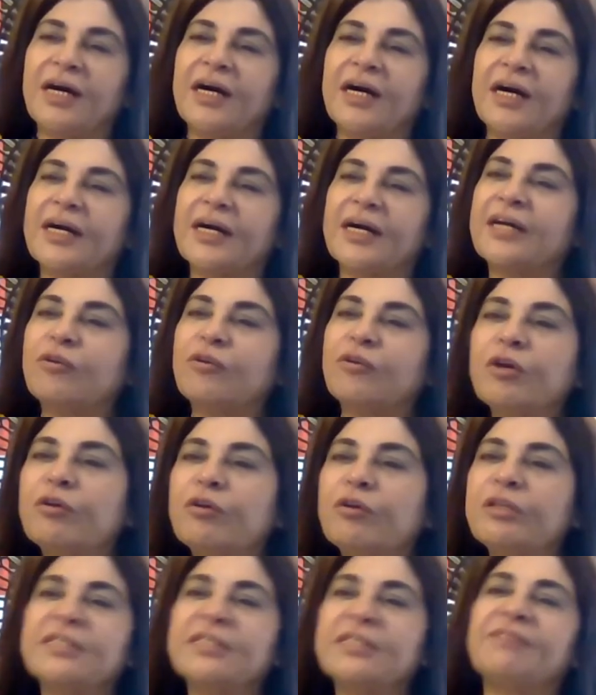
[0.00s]
Agar koi
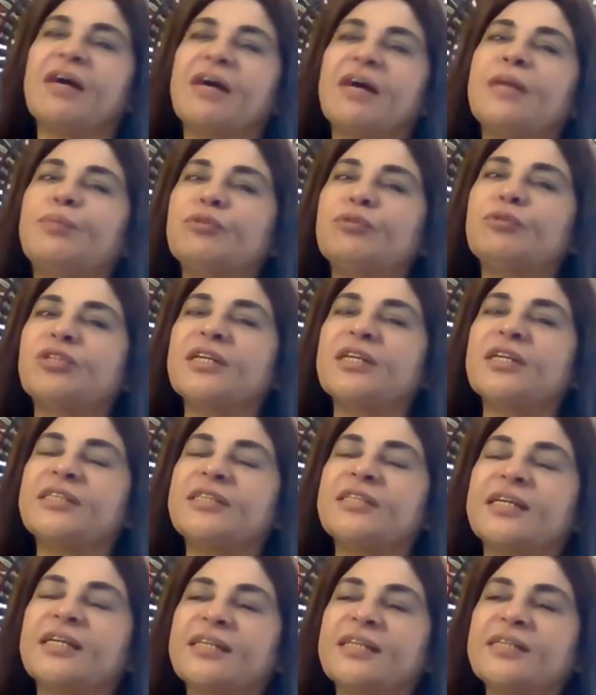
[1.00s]
sawal puchna
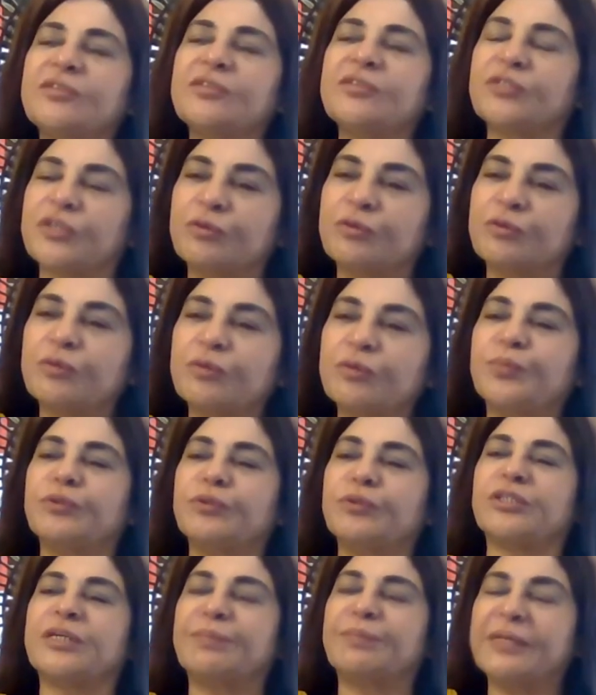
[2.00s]
chahta hai, to zarur
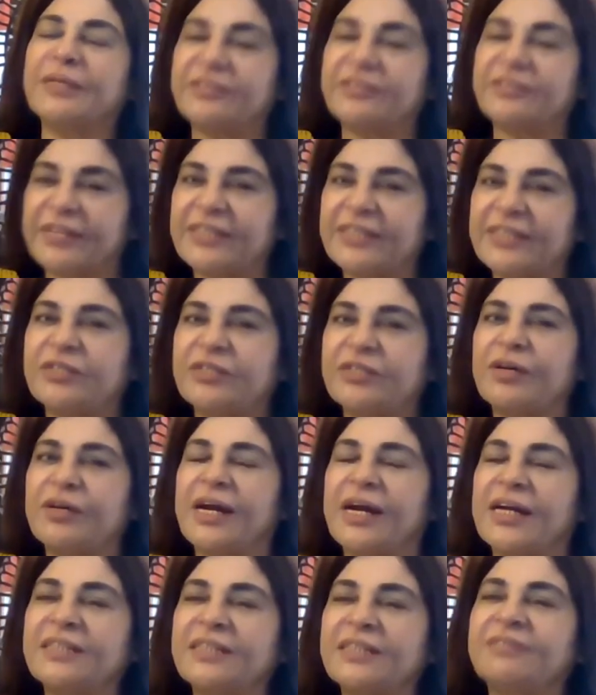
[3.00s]
puchhiye. Please raise your
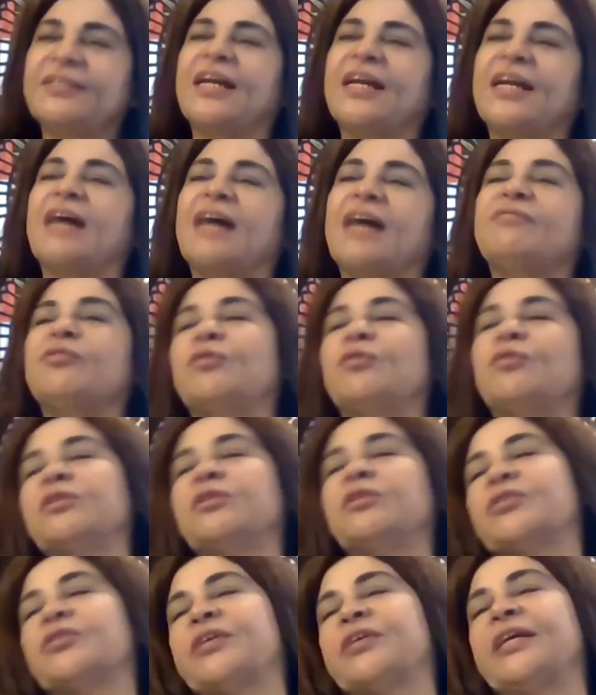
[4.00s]
hand. We'll have you
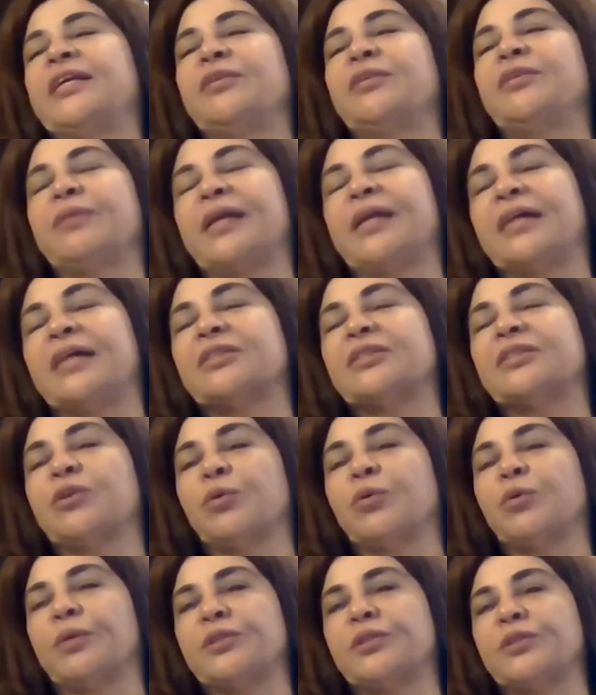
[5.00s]
on screen. You can ask
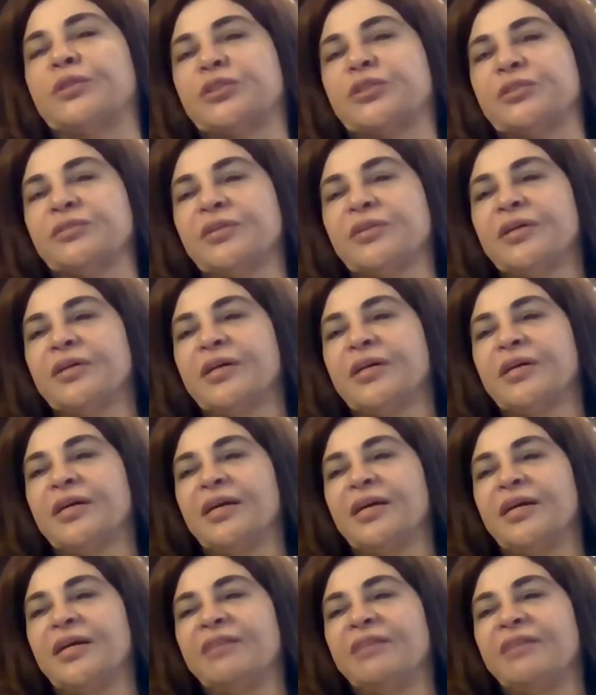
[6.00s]
your question.
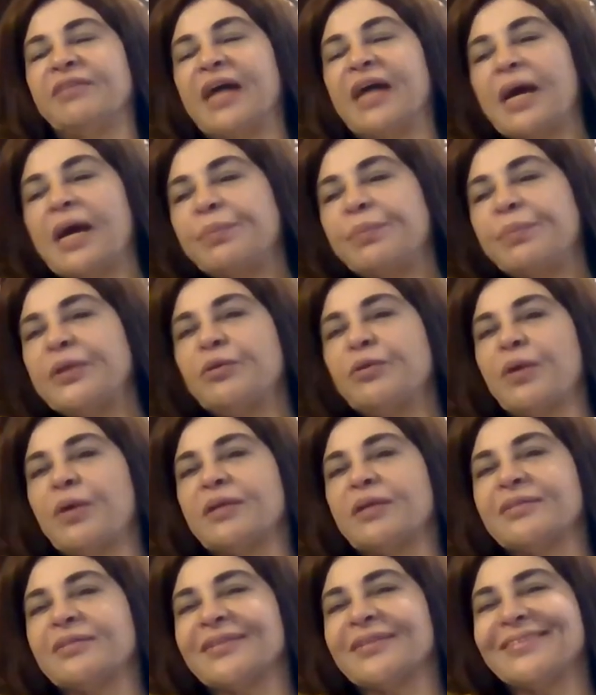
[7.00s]
We're happy to
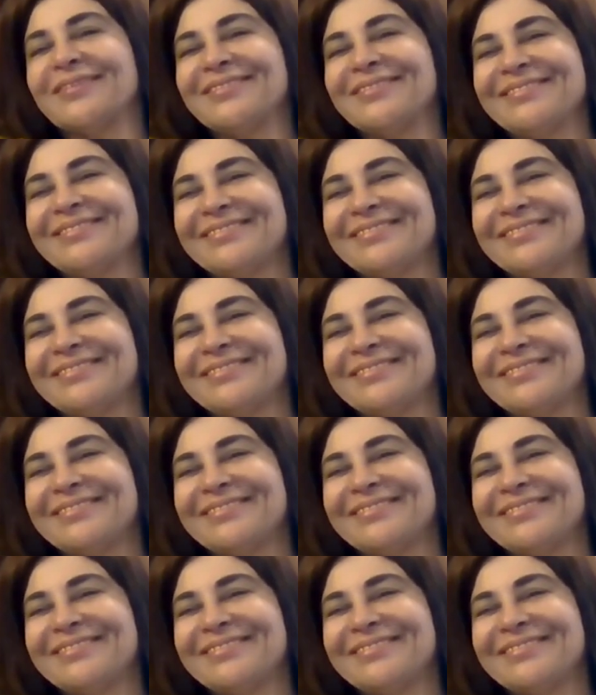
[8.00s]
answer.